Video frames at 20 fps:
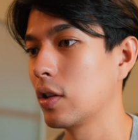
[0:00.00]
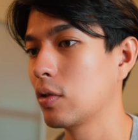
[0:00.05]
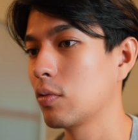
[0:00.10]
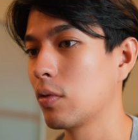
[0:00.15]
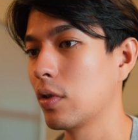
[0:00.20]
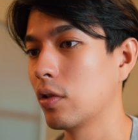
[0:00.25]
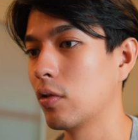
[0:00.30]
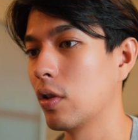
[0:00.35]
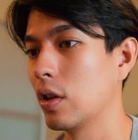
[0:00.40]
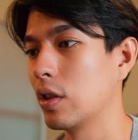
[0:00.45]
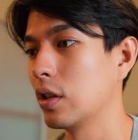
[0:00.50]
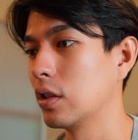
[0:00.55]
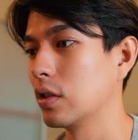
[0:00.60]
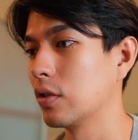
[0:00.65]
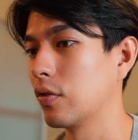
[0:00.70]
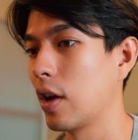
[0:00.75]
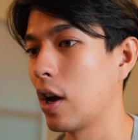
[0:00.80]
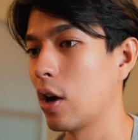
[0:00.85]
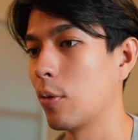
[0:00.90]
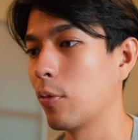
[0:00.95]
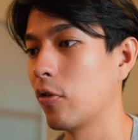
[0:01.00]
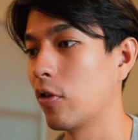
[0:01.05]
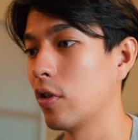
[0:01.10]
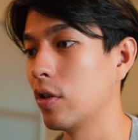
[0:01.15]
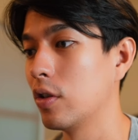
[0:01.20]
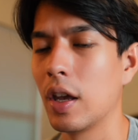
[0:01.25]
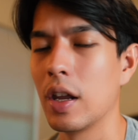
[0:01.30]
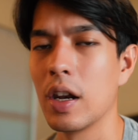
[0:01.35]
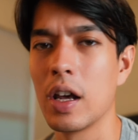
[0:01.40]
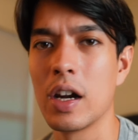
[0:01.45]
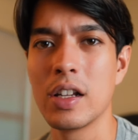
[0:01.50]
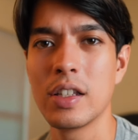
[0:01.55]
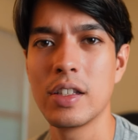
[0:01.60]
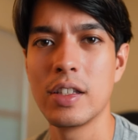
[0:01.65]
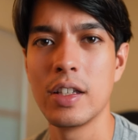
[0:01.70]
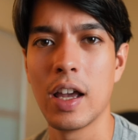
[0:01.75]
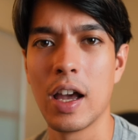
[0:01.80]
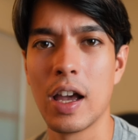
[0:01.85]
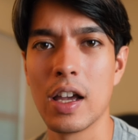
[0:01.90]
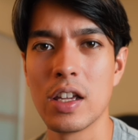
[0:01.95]
that's one of the great things of Alfred. And
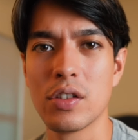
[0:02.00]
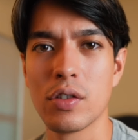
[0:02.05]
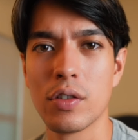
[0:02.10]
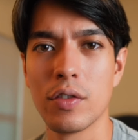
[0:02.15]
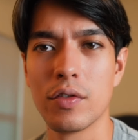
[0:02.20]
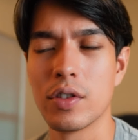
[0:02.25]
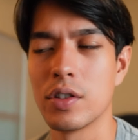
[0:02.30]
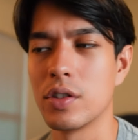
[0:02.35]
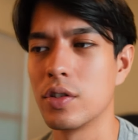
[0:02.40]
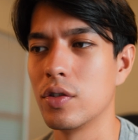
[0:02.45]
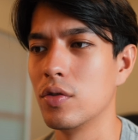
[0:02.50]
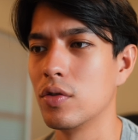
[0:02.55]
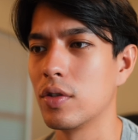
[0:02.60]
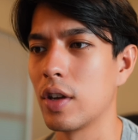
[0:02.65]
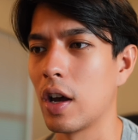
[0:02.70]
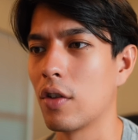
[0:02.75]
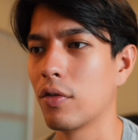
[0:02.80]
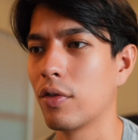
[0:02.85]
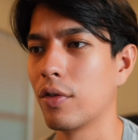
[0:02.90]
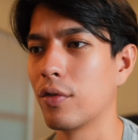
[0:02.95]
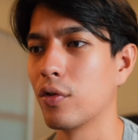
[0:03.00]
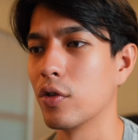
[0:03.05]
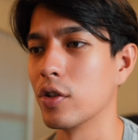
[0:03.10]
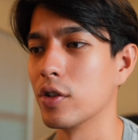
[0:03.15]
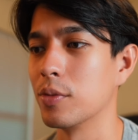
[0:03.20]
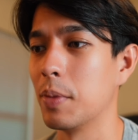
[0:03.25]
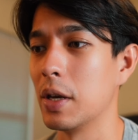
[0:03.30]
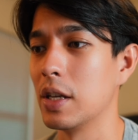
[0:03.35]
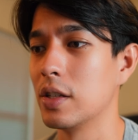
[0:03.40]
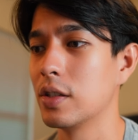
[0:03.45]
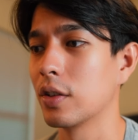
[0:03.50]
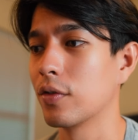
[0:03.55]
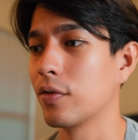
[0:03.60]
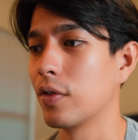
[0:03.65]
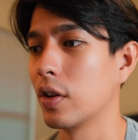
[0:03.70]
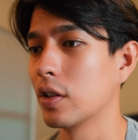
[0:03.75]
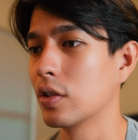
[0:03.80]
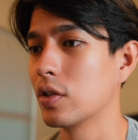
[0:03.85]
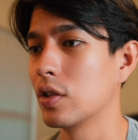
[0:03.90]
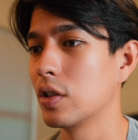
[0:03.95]
honestly, I sort of just use Alfred for its basic
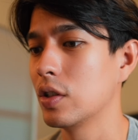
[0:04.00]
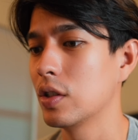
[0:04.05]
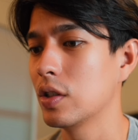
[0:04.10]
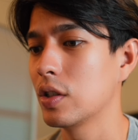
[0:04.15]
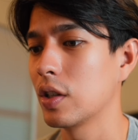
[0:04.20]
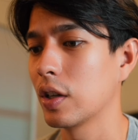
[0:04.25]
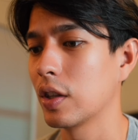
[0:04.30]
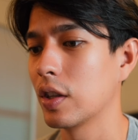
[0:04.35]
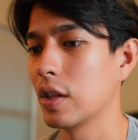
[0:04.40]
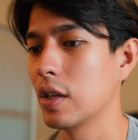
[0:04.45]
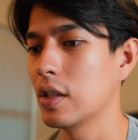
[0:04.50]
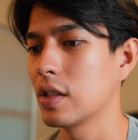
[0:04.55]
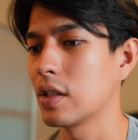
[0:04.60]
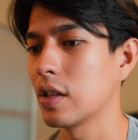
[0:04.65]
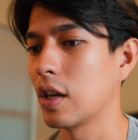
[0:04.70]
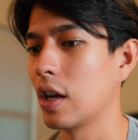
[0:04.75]
functions like this.